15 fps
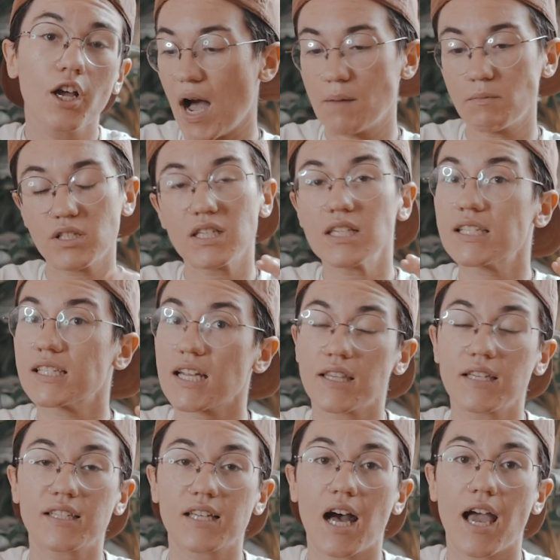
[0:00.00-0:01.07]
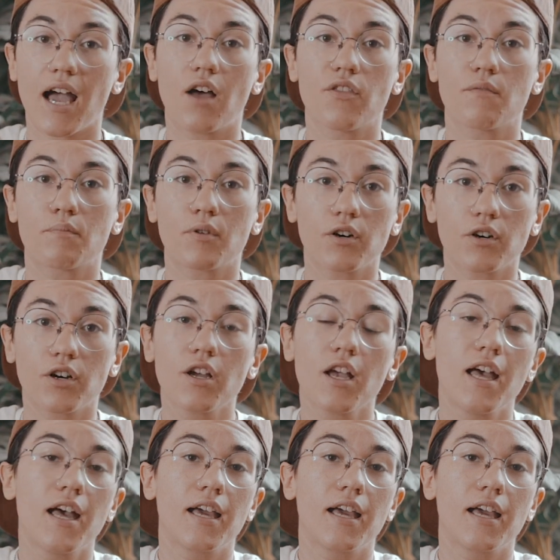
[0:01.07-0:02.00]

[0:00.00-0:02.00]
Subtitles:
I'm just gonna stick this guy on the burner,